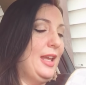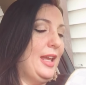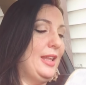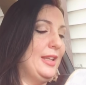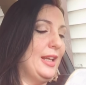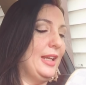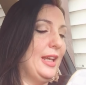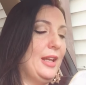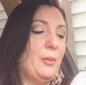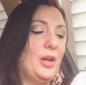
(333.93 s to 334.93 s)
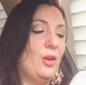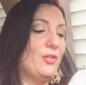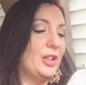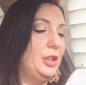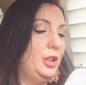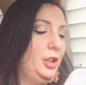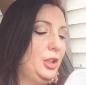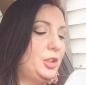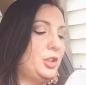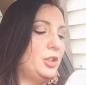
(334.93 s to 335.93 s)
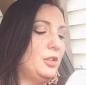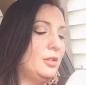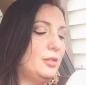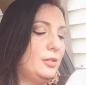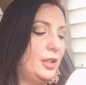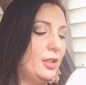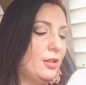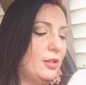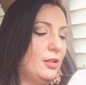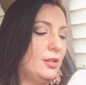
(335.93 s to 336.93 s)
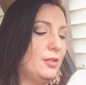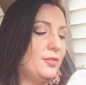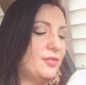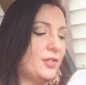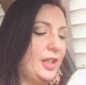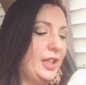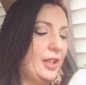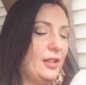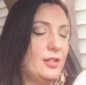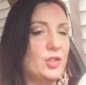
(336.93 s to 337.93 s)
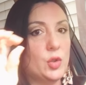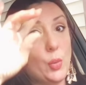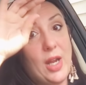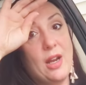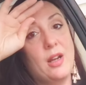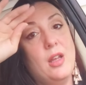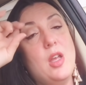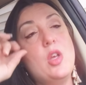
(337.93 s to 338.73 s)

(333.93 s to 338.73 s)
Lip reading: And then again, I went over each little freaking square.